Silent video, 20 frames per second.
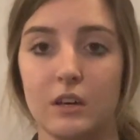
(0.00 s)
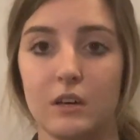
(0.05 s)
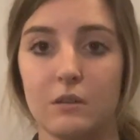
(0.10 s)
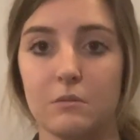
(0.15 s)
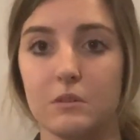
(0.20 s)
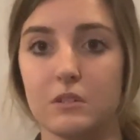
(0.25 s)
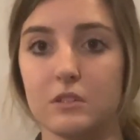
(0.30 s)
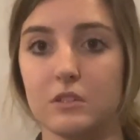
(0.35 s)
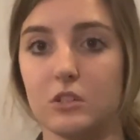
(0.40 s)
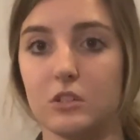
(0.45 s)

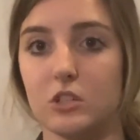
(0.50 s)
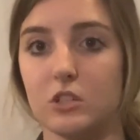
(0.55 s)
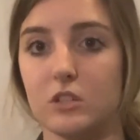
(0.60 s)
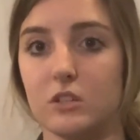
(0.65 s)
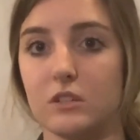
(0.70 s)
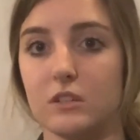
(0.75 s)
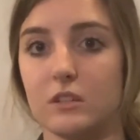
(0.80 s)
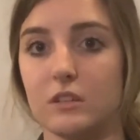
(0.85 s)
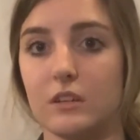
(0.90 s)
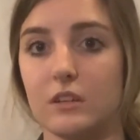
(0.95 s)
position,
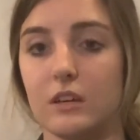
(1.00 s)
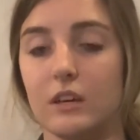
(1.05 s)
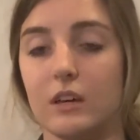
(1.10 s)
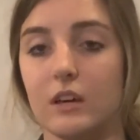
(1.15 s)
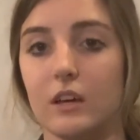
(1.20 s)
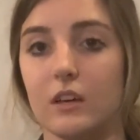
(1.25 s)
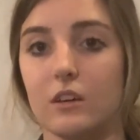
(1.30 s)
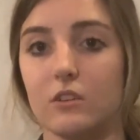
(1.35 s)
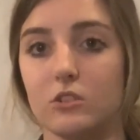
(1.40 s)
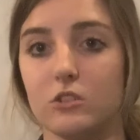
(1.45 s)
and
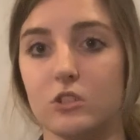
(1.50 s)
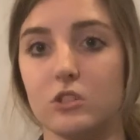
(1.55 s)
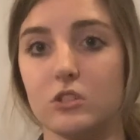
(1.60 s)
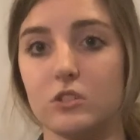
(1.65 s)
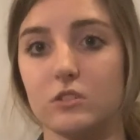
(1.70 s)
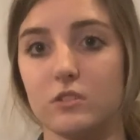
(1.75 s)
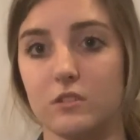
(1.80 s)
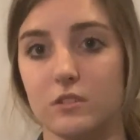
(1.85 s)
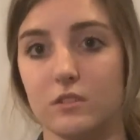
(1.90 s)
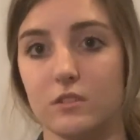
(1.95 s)
you just
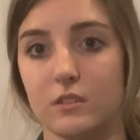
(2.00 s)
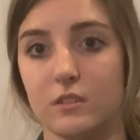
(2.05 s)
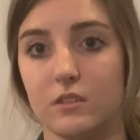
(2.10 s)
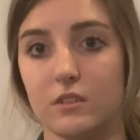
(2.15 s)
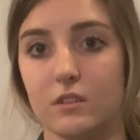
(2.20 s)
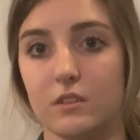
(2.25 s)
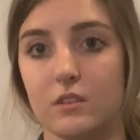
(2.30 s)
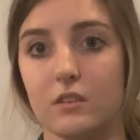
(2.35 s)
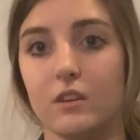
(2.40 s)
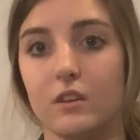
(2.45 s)

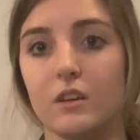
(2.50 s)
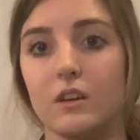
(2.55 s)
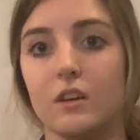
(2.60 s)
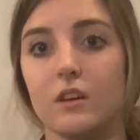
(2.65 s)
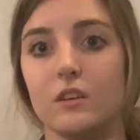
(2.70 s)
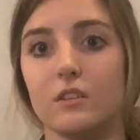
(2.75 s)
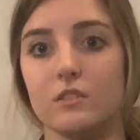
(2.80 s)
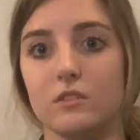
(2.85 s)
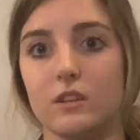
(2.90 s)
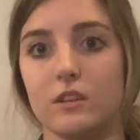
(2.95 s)

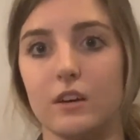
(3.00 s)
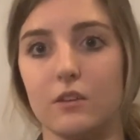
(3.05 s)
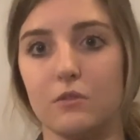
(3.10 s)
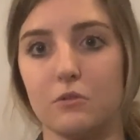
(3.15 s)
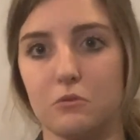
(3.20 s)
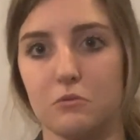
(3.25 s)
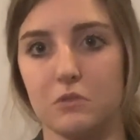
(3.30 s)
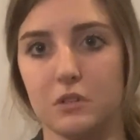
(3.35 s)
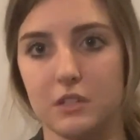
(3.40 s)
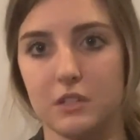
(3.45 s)
down
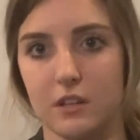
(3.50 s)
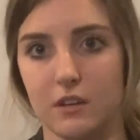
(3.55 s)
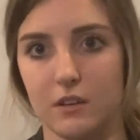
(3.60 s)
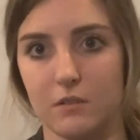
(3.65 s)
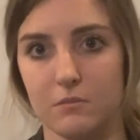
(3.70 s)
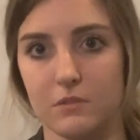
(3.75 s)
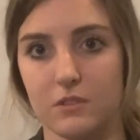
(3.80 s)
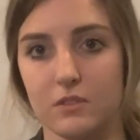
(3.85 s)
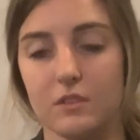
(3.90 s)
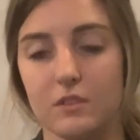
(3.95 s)
3 times.